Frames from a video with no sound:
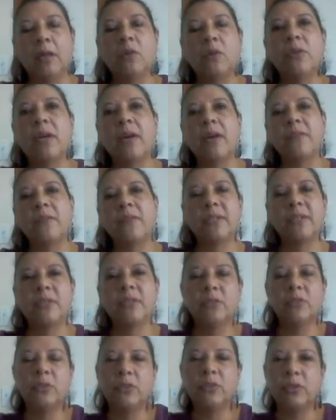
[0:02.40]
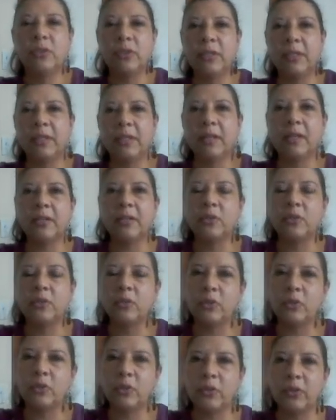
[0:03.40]
Good afternoon, dear
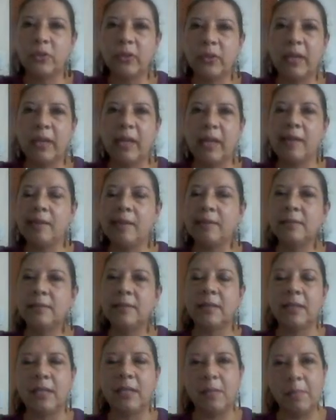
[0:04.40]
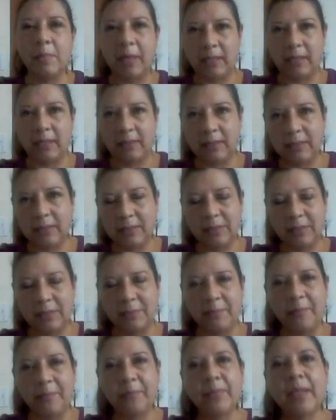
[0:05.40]
tutor and e-mates.
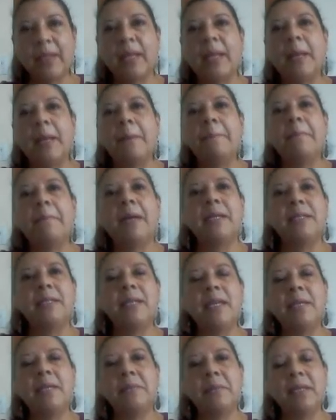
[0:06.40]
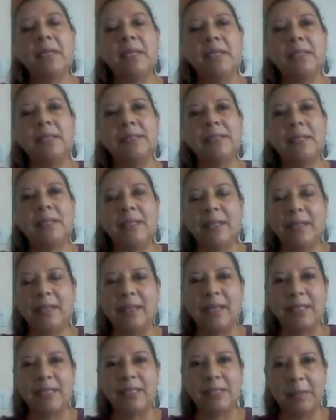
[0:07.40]
My name is
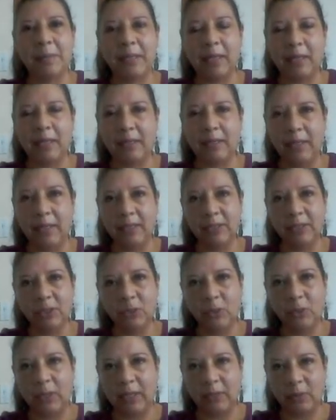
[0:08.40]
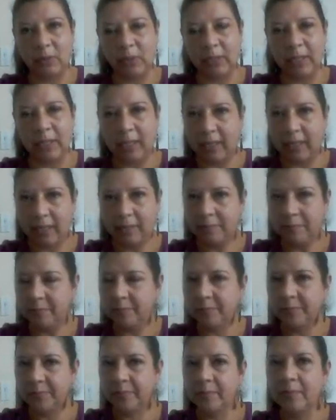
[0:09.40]
Lida Esmeralda Solano Higuera,
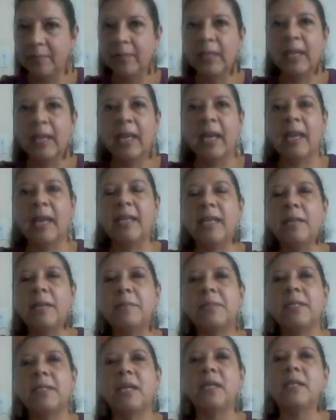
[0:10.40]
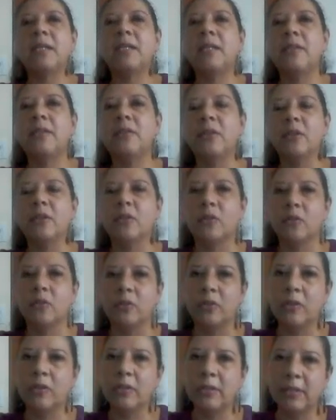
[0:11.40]
and I'm taking the
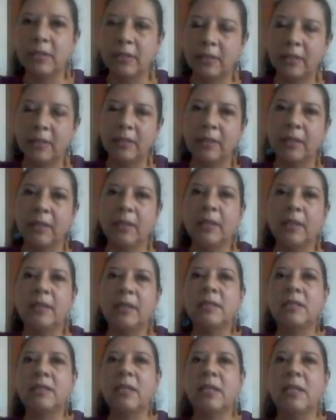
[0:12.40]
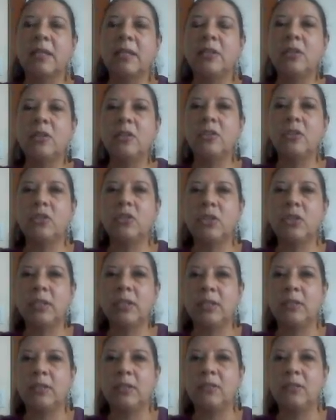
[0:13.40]
course Technology
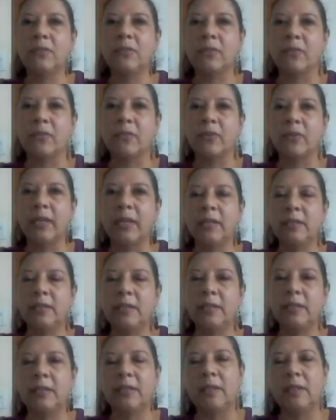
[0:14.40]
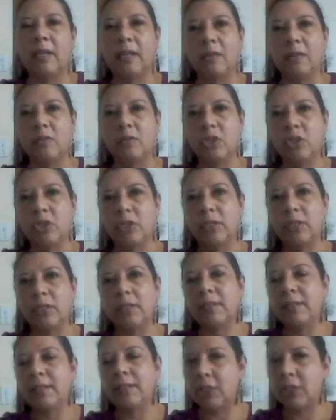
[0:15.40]
in Foreign Language
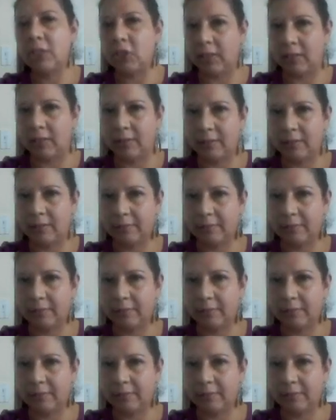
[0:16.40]
Teaching.